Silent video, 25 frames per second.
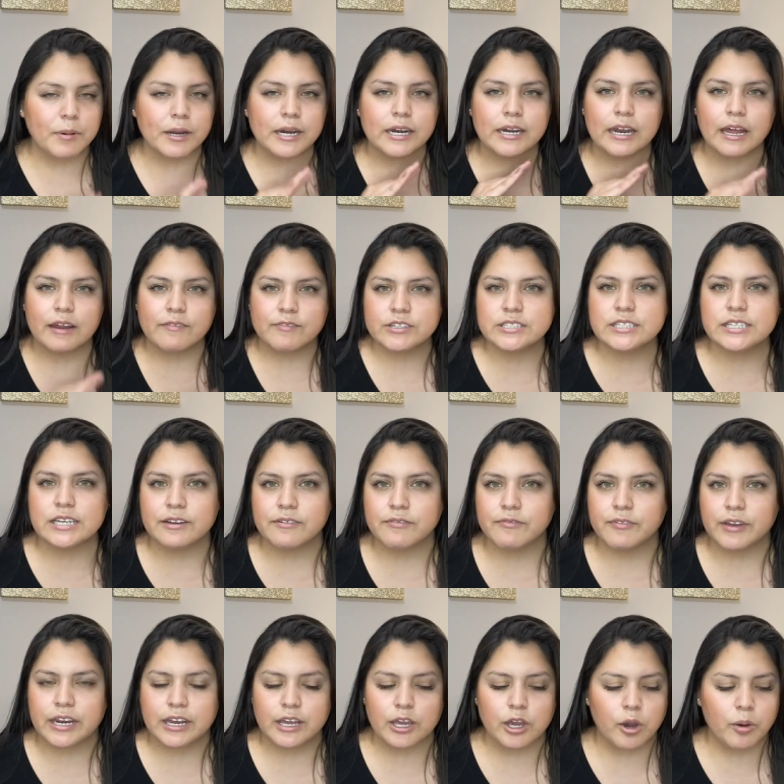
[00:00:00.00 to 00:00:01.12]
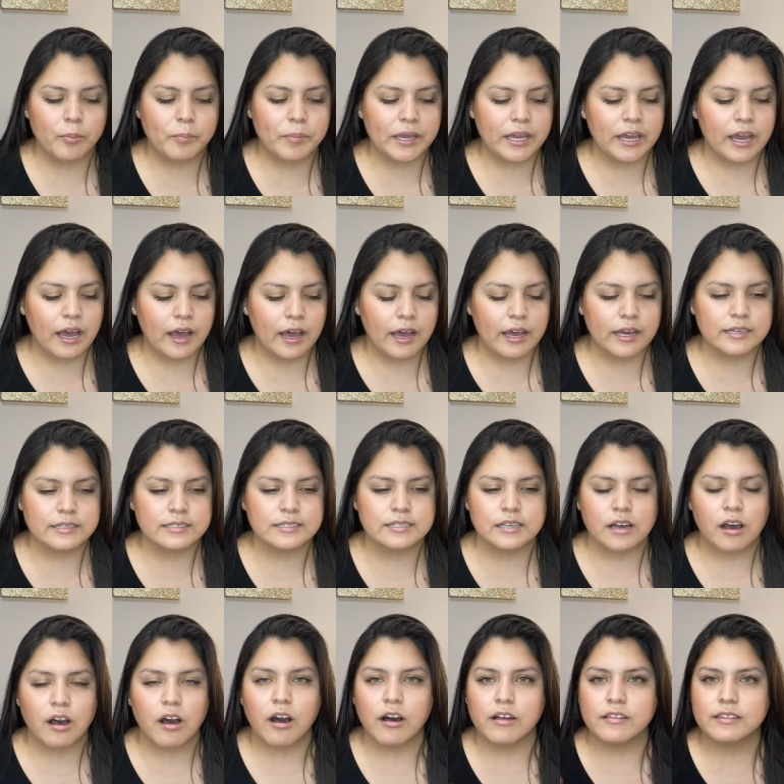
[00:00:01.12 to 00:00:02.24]
but never did a video because
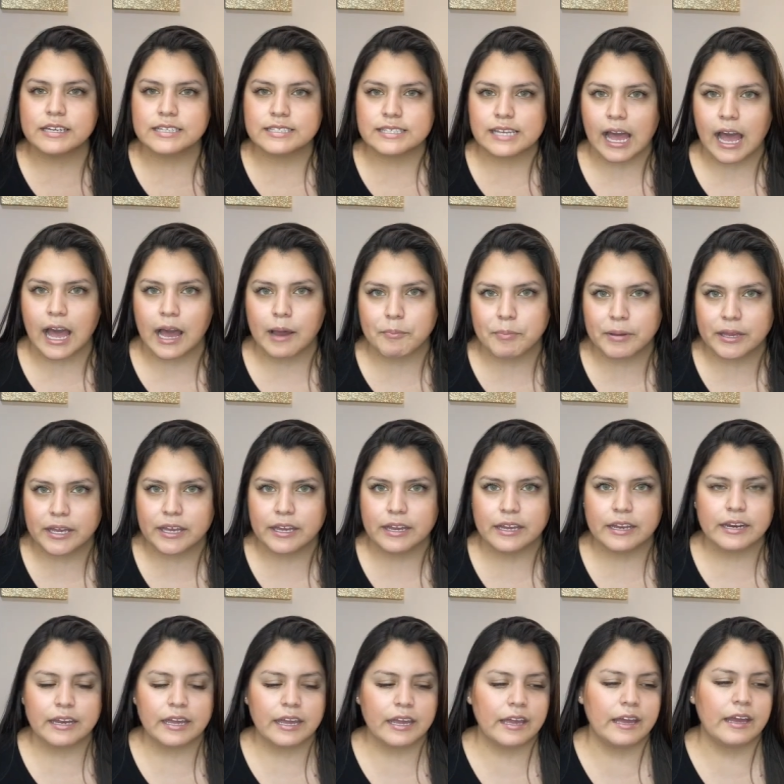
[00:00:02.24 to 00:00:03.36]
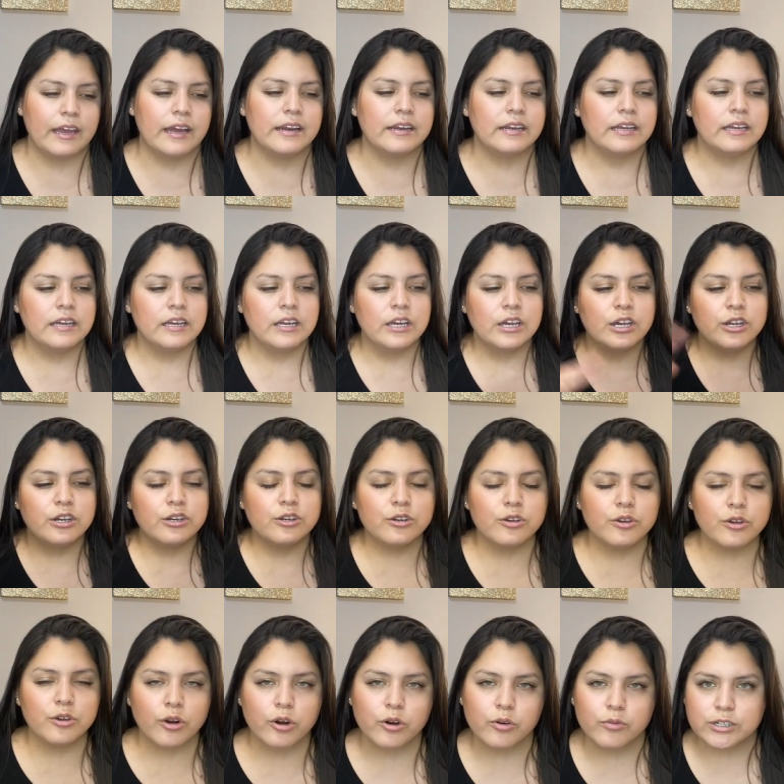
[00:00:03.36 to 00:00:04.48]
all this happened and New
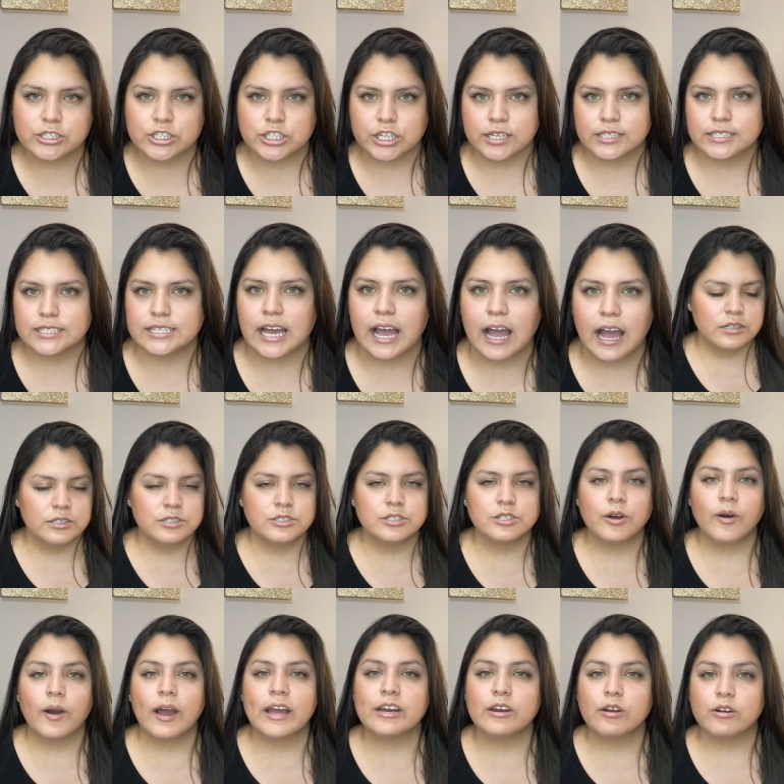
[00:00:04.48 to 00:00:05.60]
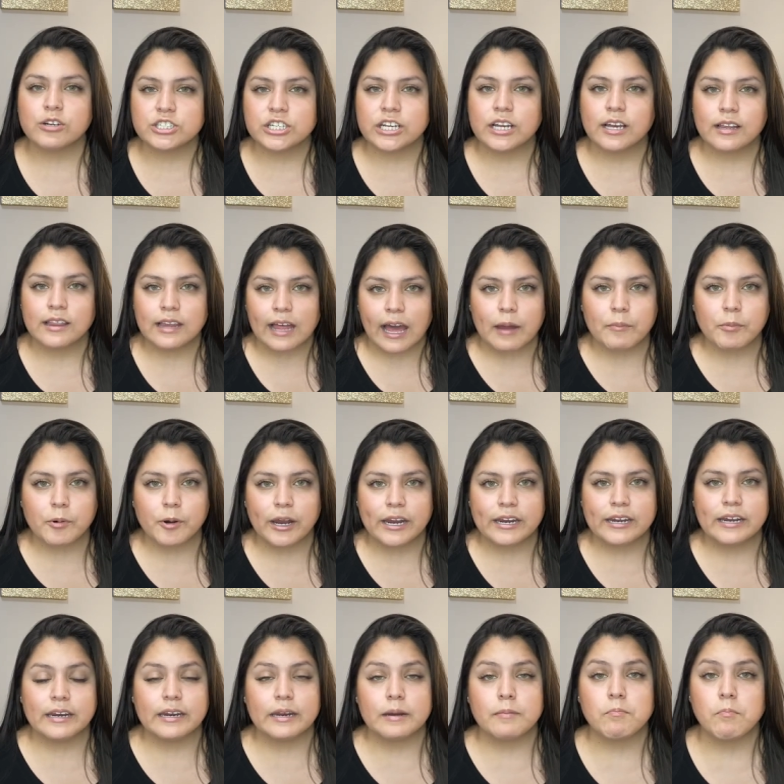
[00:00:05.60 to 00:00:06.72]
York was shut down. So I know she
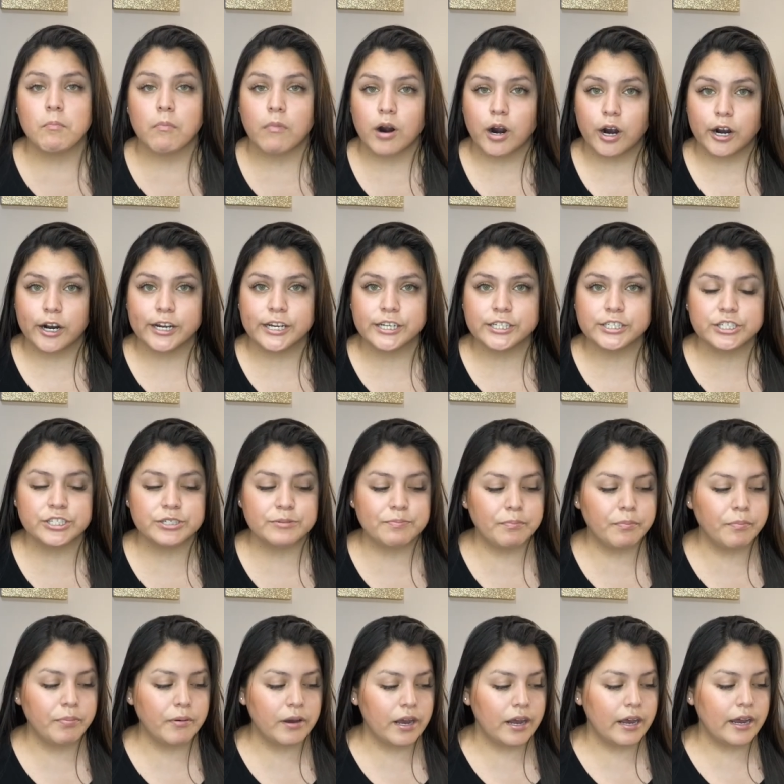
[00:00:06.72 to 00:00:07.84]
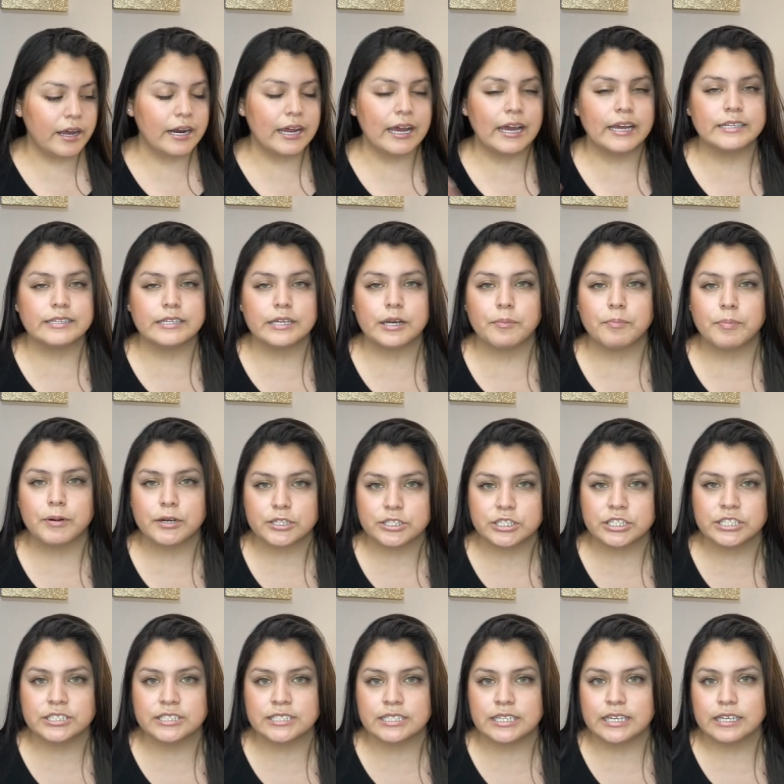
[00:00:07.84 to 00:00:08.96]
collaborated in March, but I ended up
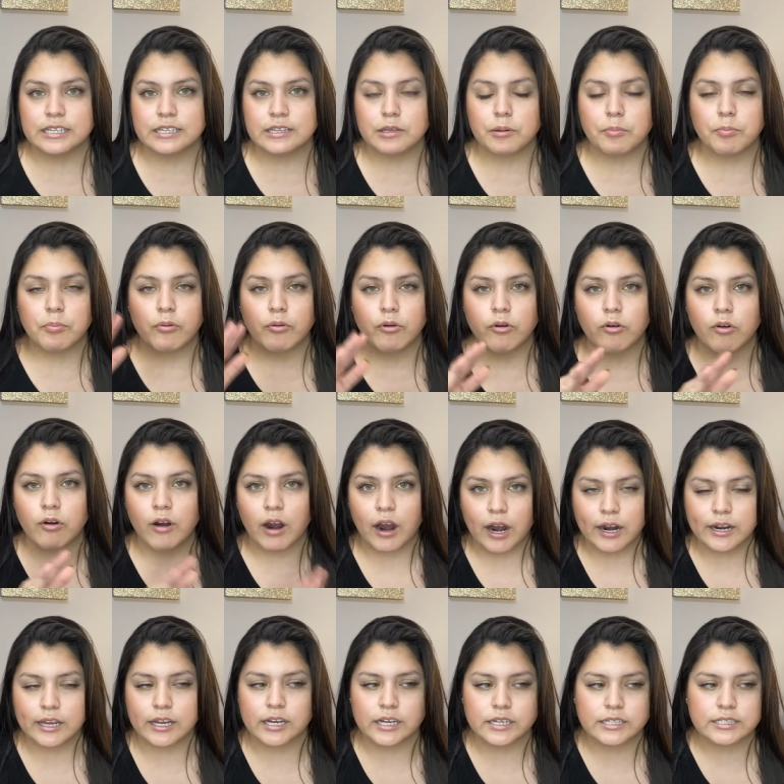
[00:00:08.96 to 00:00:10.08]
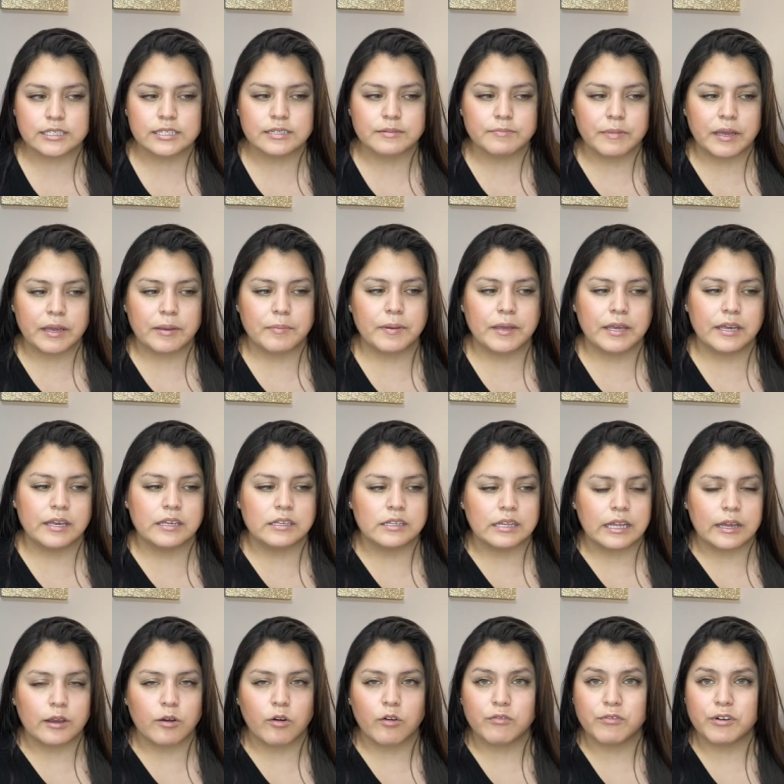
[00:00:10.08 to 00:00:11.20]
purchasing the product maybe
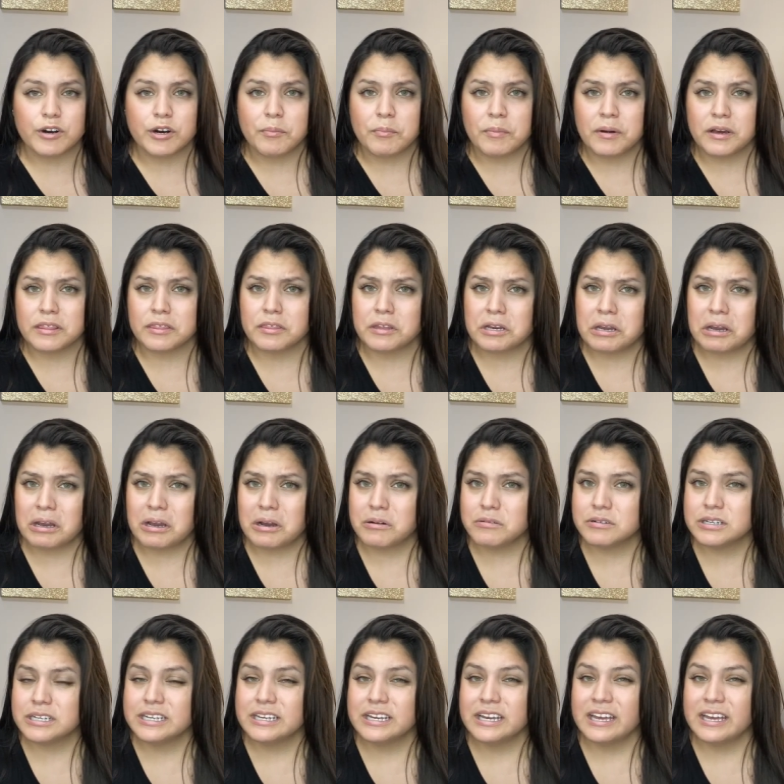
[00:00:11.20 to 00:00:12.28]
like over a month ago